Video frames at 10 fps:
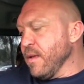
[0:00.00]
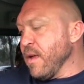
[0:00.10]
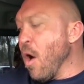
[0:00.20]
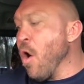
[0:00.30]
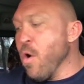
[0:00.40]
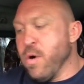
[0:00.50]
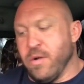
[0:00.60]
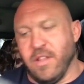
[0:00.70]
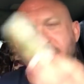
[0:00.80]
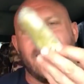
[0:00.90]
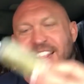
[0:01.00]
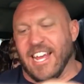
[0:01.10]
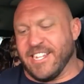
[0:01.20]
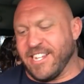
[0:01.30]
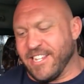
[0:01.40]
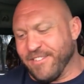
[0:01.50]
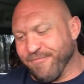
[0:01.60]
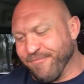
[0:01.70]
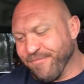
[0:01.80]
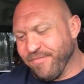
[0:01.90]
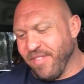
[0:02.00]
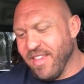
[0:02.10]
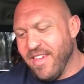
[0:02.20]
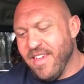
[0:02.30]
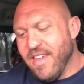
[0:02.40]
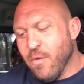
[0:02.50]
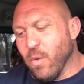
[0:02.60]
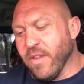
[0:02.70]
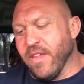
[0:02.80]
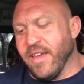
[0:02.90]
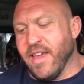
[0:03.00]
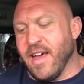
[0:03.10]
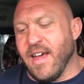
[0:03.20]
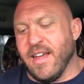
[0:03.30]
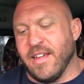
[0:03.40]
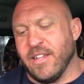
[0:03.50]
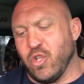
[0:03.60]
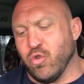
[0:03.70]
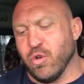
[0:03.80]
Oh, look at this. One of the